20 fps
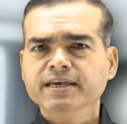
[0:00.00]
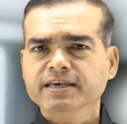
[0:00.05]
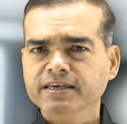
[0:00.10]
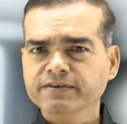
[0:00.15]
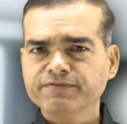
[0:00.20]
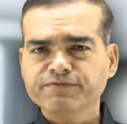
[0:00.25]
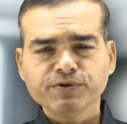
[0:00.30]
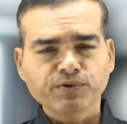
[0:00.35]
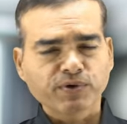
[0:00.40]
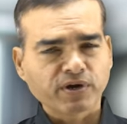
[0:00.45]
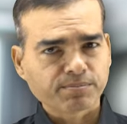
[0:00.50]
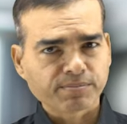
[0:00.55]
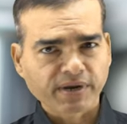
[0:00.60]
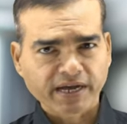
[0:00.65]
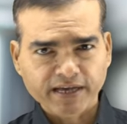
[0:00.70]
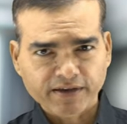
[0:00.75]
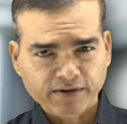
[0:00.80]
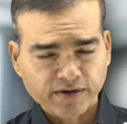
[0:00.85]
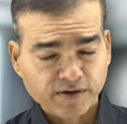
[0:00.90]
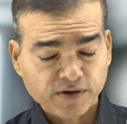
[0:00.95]
If you are
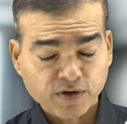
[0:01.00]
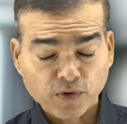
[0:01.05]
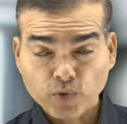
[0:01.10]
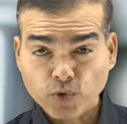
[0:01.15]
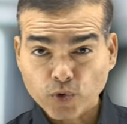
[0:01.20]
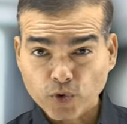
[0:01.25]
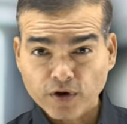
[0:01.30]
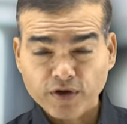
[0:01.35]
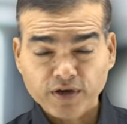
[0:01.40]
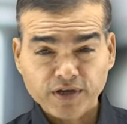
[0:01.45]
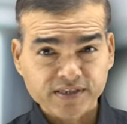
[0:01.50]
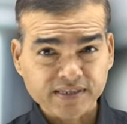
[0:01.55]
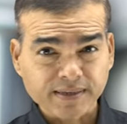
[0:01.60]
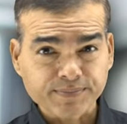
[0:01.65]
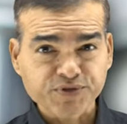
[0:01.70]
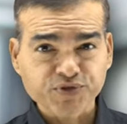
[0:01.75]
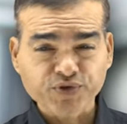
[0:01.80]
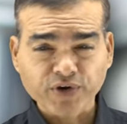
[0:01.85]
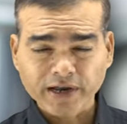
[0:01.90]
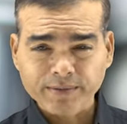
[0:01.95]
my old
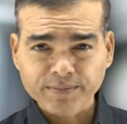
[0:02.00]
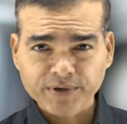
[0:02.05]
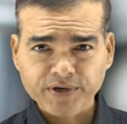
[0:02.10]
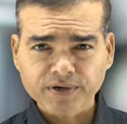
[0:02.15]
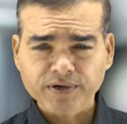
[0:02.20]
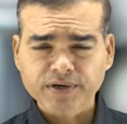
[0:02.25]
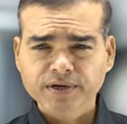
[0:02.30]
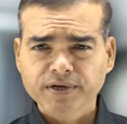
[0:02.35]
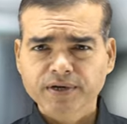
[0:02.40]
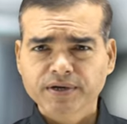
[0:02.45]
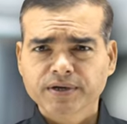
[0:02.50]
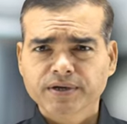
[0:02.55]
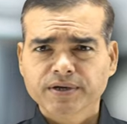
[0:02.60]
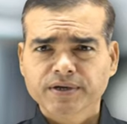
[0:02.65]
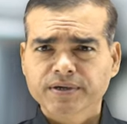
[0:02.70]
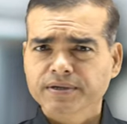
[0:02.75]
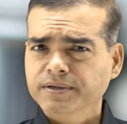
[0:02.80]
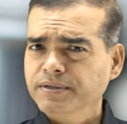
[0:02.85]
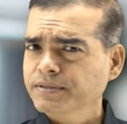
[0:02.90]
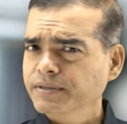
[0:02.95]
subscriber
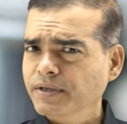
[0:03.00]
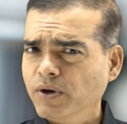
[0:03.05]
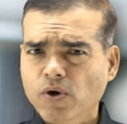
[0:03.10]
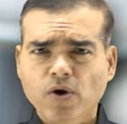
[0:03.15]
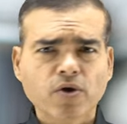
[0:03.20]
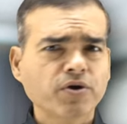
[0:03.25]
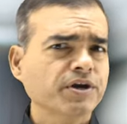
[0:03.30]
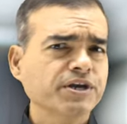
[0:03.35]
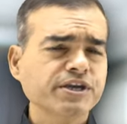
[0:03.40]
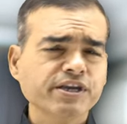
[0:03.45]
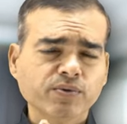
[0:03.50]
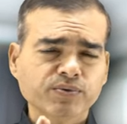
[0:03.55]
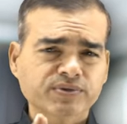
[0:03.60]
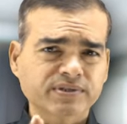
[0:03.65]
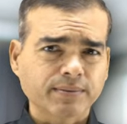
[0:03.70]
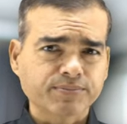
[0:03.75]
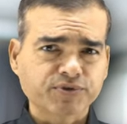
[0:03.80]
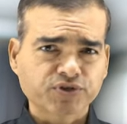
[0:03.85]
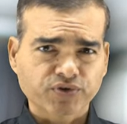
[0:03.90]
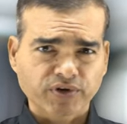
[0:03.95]
or new
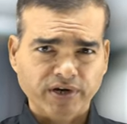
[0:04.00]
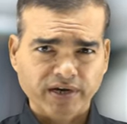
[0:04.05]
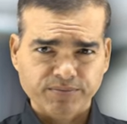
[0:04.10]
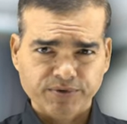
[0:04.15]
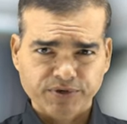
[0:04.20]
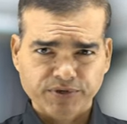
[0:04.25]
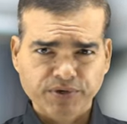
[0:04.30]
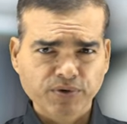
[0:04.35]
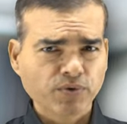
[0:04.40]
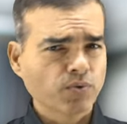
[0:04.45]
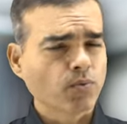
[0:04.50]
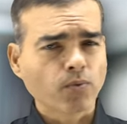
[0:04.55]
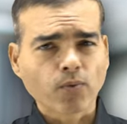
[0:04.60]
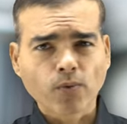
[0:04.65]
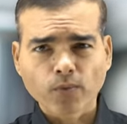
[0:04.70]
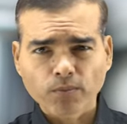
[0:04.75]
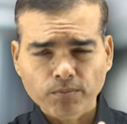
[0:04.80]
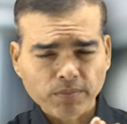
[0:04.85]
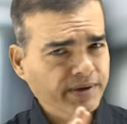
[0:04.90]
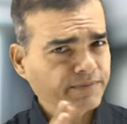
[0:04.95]
subscriber,
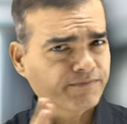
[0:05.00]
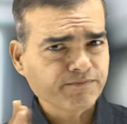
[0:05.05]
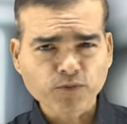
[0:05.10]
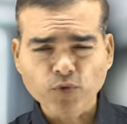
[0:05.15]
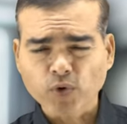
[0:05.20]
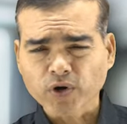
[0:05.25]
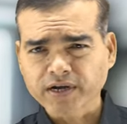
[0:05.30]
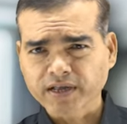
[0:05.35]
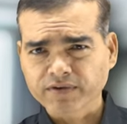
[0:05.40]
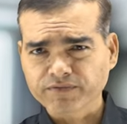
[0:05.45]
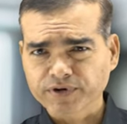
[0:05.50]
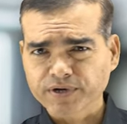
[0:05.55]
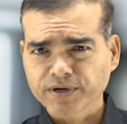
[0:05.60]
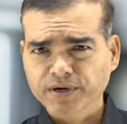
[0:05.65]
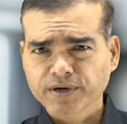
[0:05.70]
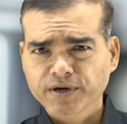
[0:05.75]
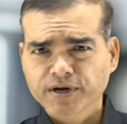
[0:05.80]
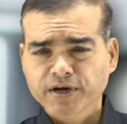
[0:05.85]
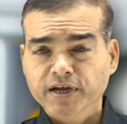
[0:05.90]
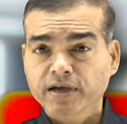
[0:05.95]
whatever.
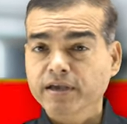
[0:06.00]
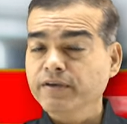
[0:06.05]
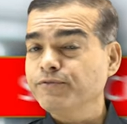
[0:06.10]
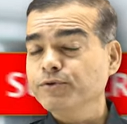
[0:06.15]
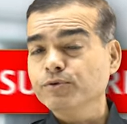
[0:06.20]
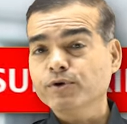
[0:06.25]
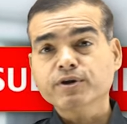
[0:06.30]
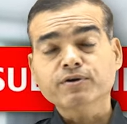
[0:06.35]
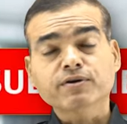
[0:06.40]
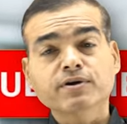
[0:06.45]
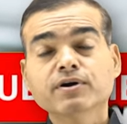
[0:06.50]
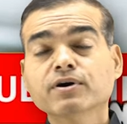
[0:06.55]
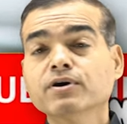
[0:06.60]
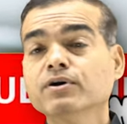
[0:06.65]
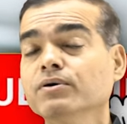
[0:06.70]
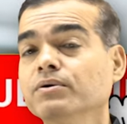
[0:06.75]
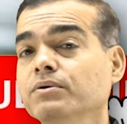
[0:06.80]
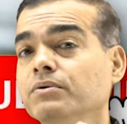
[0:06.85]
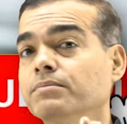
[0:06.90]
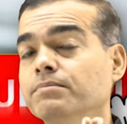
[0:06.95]
If you are
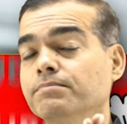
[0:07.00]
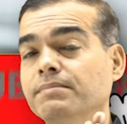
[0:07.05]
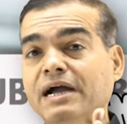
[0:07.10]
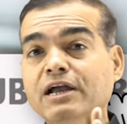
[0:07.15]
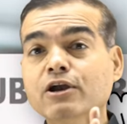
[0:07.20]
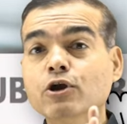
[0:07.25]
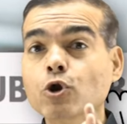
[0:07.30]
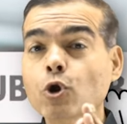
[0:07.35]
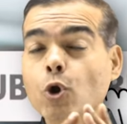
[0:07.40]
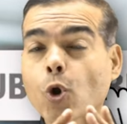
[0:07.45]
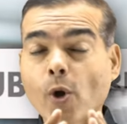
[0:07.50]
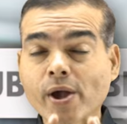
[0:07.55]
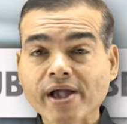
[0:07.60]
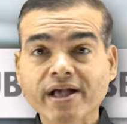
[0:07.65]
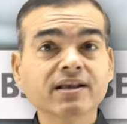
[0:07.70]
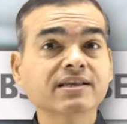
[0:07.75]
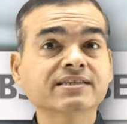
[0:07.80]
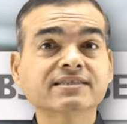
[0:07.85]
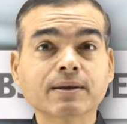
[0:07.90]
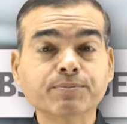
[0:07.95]
my
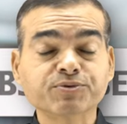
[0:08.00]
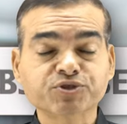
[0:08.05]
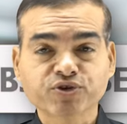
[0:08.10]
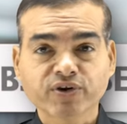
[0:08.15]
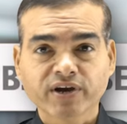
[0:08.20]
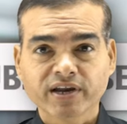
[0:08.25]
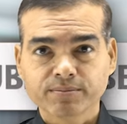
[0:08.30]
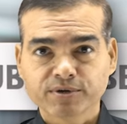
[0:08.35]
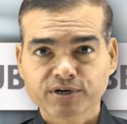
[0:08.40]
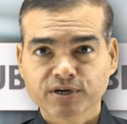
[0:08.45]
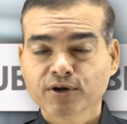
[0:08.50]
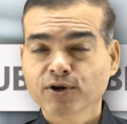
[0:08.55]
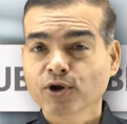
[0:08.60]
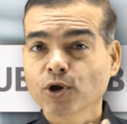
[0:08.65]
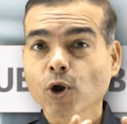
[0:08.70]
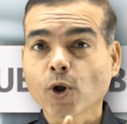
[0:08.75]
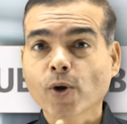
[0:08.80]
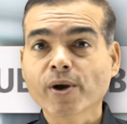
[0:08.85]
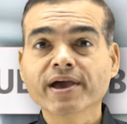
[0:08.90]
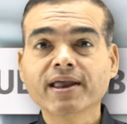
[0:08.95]
loyal subscriber,
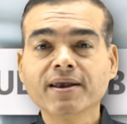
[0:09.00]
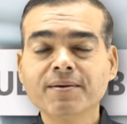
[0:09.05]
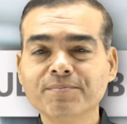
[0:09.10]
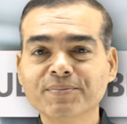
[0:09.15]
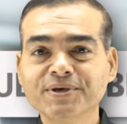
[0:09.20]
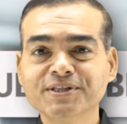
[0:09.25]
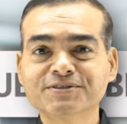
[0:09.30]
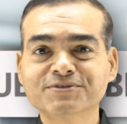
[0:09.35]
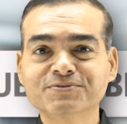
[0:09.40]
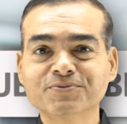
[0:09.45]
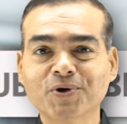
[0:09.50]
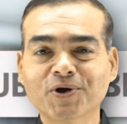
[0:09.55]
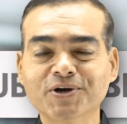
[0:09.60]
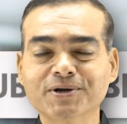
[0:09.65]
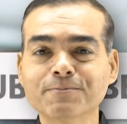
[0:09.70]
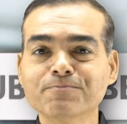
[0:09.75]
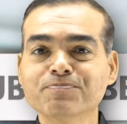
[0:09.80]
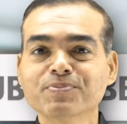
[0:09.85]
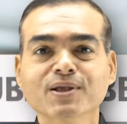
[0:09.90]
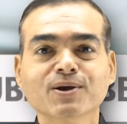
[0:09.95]
loyal means
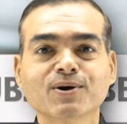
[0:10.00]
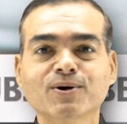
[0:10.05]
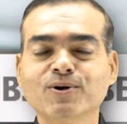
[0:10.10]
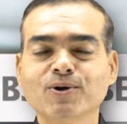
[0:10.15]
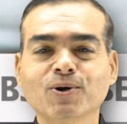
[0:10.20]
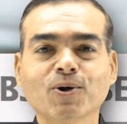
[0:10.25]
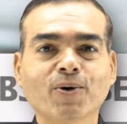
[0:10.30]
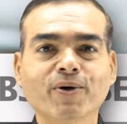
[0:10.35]
what?